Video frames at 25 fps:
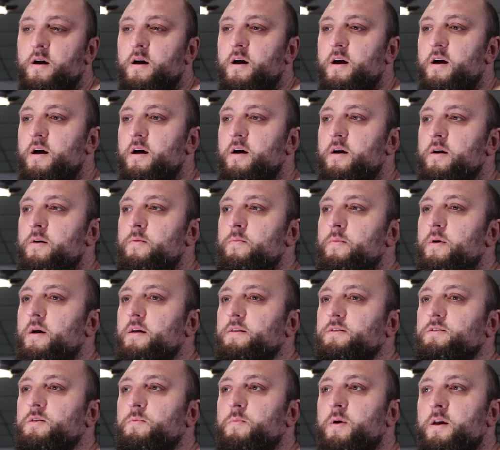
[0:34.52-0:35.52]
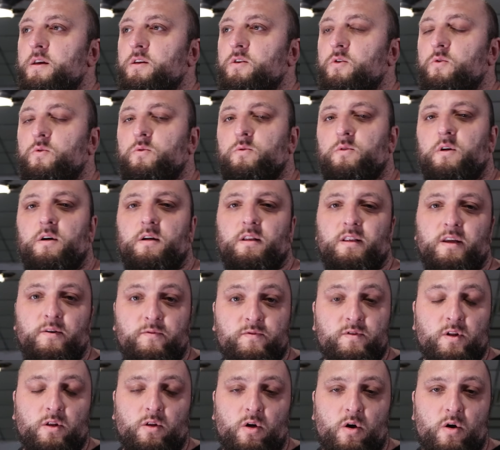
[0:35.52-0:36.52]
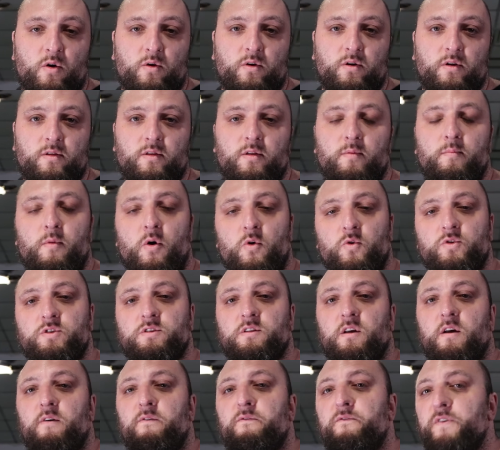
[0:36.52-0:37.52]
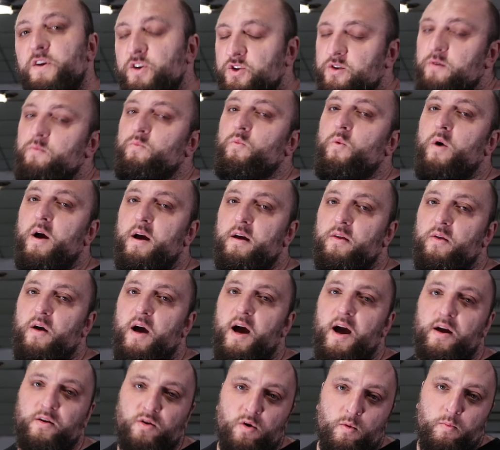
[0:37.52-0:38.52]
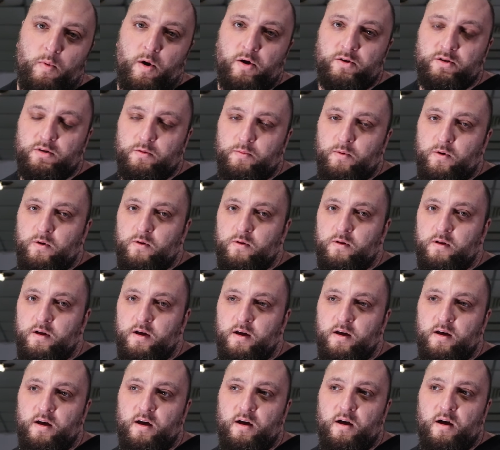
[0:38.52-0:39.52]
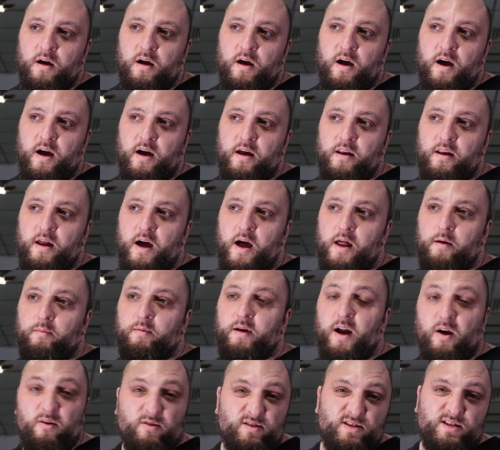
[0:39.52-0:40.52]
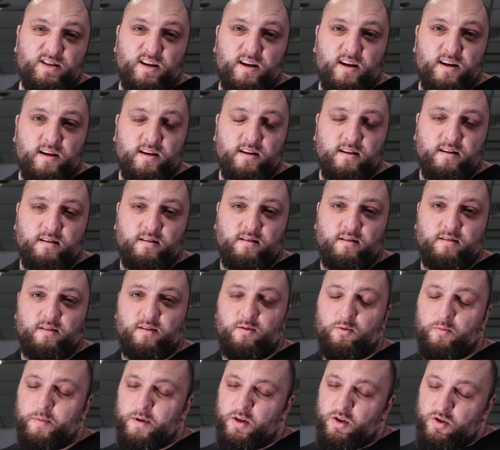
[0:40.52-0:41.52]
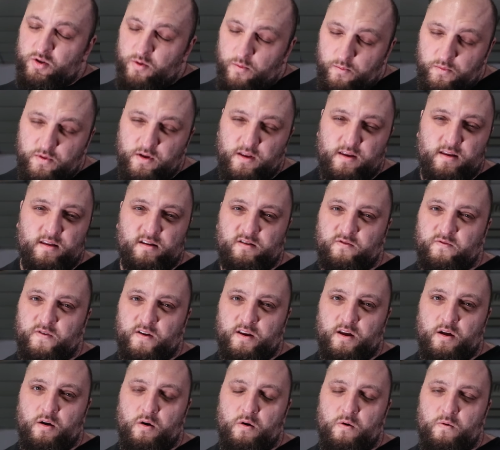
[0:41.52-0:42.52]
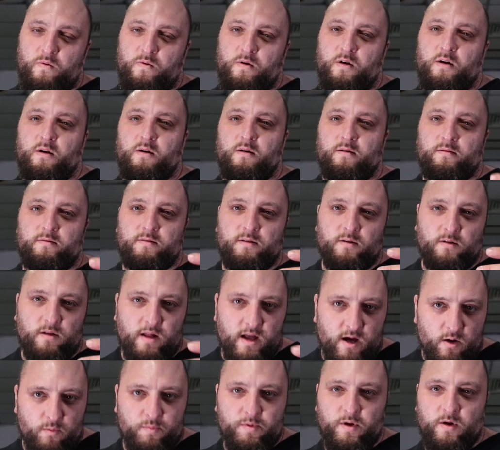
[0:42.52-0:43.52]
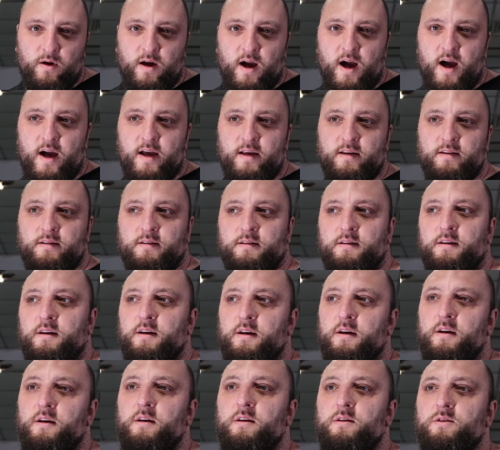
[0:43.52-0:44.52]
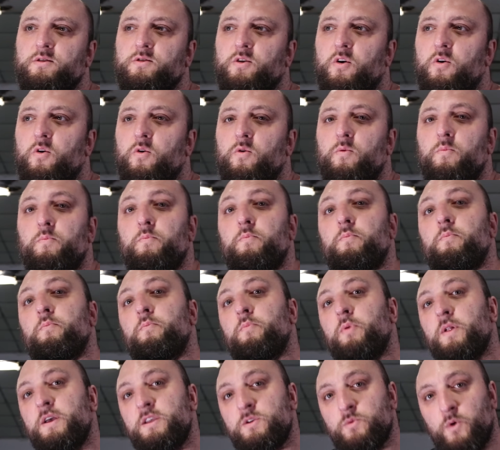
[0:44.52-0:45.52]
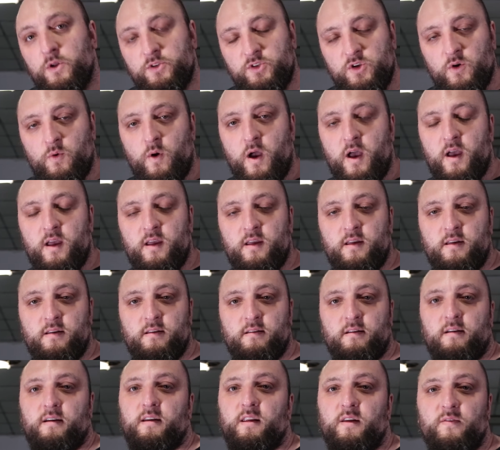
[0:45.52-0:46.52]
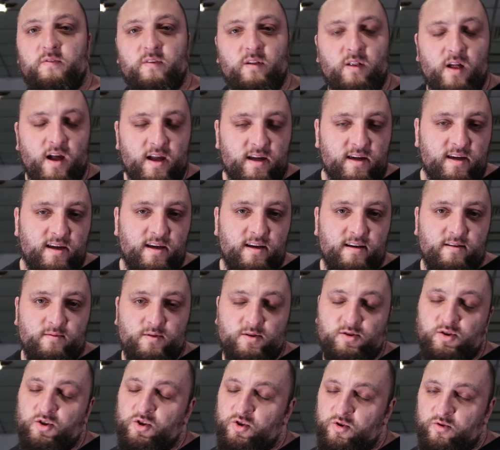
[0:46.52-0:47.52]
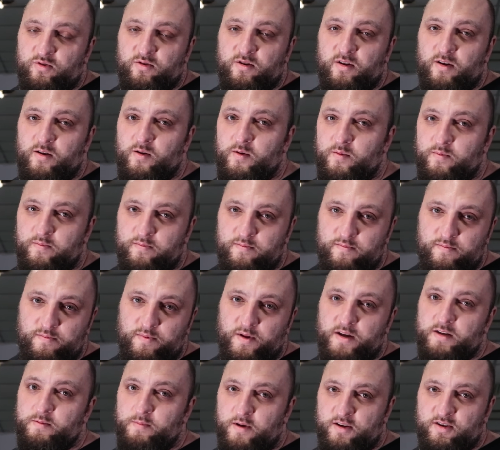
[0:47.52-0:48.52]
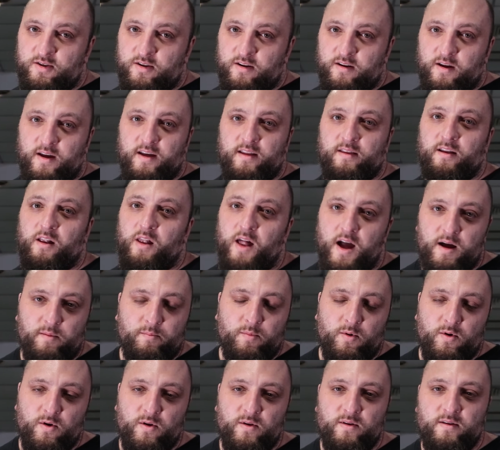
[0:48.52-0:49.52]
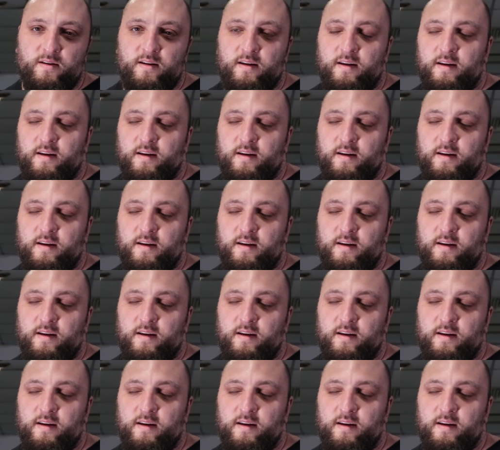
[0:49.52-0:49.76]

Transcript: and to make you lift the log the most efficient way that I know possible. And I guarantee there will be something in this video that will help you guys. So please watch away, and if you like it, which you should do, please make sure you hit the like button,